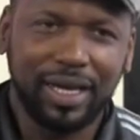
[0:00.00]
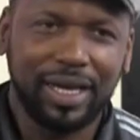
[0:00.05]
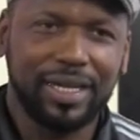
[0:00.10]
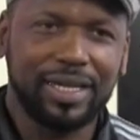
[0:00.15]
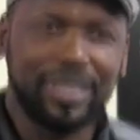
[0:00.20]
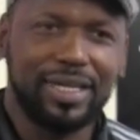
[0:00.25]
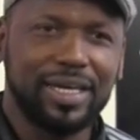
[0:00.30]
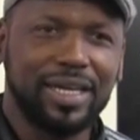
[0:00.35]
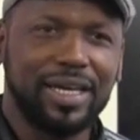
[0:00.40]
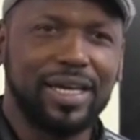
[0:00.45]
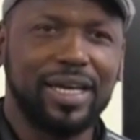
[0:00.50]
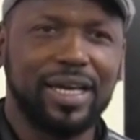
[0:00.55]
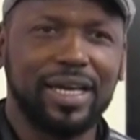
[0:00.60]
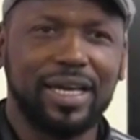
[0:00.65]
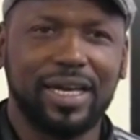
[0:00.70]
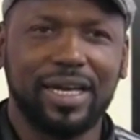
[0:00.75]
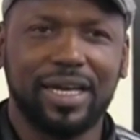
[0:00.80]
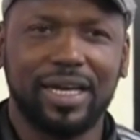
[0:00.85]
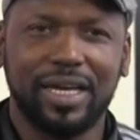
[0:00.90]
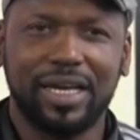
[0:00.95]
and
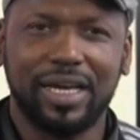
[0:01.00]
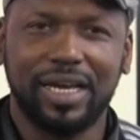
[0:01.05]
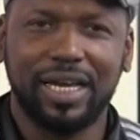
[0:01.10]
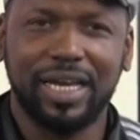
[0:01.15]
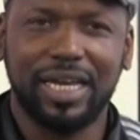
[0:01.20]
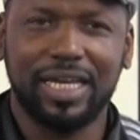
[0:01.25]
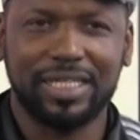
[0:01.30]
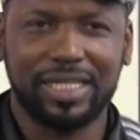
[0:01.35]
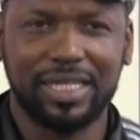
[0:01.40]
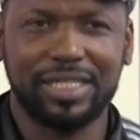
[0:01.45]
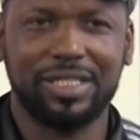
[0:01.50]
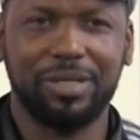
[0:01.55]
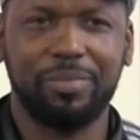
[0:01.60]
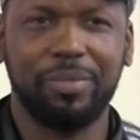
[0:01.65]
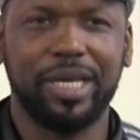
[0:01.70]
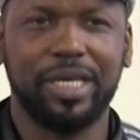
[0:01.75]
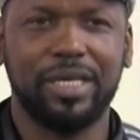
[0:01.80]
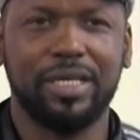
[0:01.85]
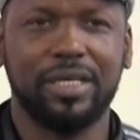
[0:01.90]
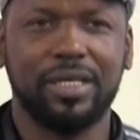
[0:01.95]
he said to
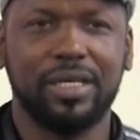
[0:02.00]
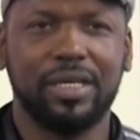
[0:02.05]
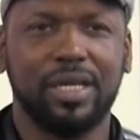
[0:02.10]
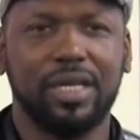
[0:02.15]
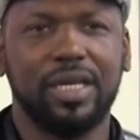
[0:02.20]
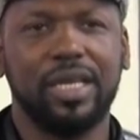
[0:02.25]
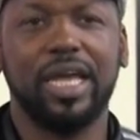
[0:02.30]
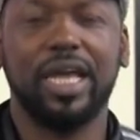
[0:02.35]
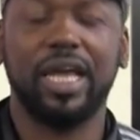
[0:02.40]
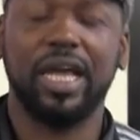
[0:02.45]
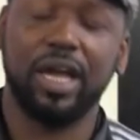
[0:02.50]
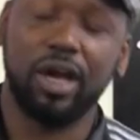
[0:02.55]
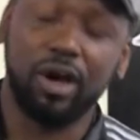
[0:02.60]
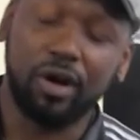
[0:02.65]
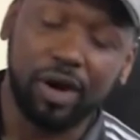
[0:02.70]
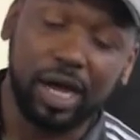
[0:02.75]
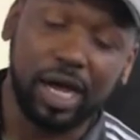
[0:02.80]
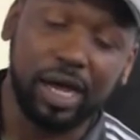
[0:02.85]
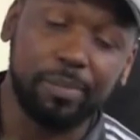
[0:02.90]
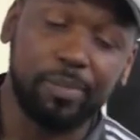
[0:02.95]
me, "Yeah,
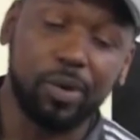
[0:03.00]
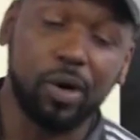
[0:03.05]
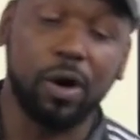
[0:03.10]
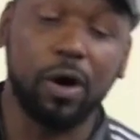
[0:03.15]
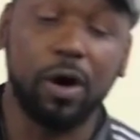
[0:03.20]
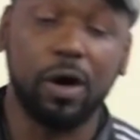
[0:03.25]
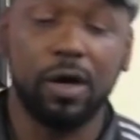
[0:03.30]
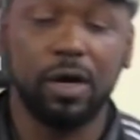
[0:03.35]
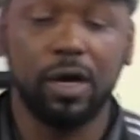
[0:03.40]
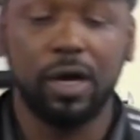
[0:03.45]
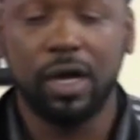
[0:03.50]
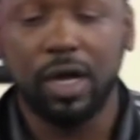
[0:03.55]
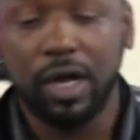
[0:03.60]
all right, bro.